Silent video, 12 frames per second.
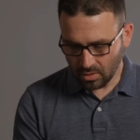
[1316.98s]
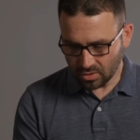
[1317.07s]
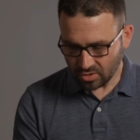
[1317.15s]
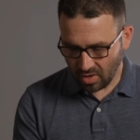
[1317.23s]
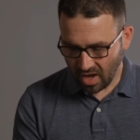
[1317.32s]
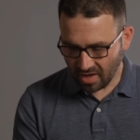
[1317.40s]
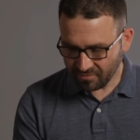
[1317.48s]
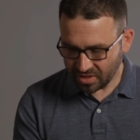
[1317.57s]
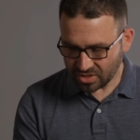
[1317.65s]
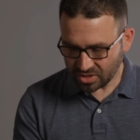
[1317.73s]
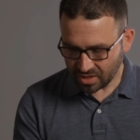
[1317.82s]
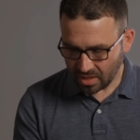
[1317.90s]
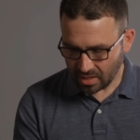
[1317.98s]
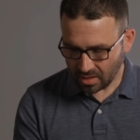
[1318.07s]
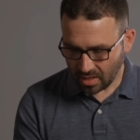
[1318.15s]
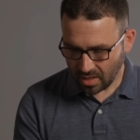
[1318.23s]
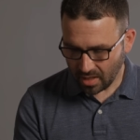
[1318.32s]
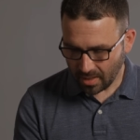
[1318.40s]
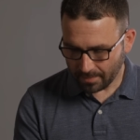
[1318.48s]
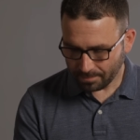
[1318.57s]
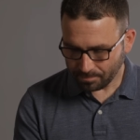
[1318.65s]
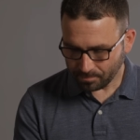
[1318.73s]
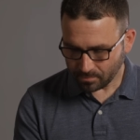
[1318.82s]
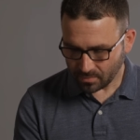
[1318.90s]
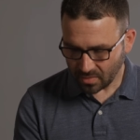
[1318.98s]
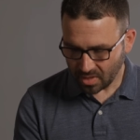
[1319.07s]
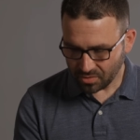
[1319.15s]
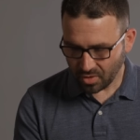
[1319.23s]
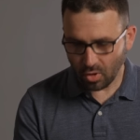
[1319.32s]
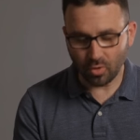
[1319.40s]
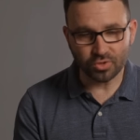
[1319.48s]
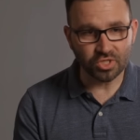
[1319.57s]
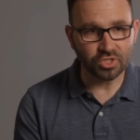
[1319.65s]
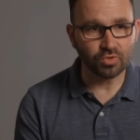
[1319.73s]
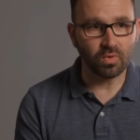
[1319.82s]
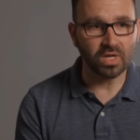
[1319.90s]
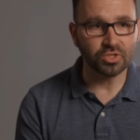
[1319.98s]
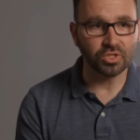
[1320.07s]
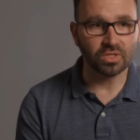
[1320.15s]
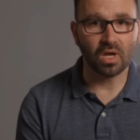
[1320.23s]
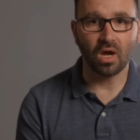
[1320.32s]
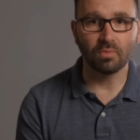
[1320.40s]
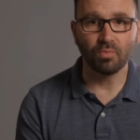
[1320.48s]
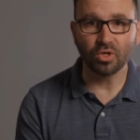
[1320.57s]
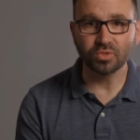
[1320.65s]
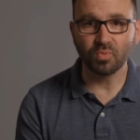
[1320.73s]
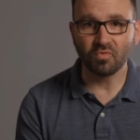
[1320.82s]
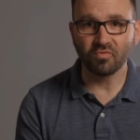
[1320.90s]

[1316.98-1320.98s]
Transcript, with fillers: So, obviously, um, the whole situation on multiple